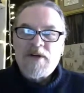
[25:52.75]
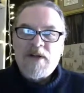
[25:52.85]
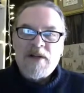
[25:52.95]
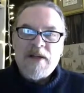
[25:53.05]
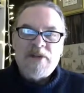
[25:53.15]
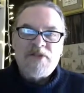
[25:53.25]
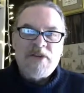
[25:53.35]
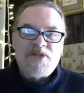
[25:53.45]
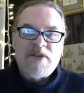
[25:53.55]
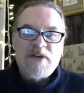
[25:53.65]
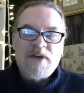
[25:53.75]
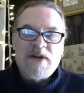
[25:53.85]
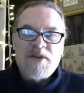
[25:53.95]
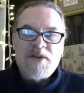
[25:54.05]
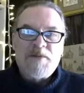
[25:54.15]
last session
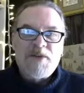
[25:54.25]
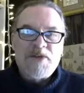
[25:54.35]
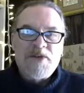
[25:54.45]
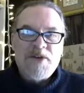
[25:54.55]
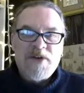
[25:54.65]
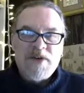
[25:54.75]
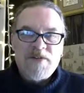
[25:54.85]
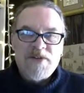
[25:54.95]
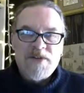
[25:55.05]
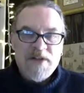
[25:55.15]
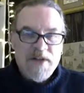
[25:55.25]
on the birth narratives.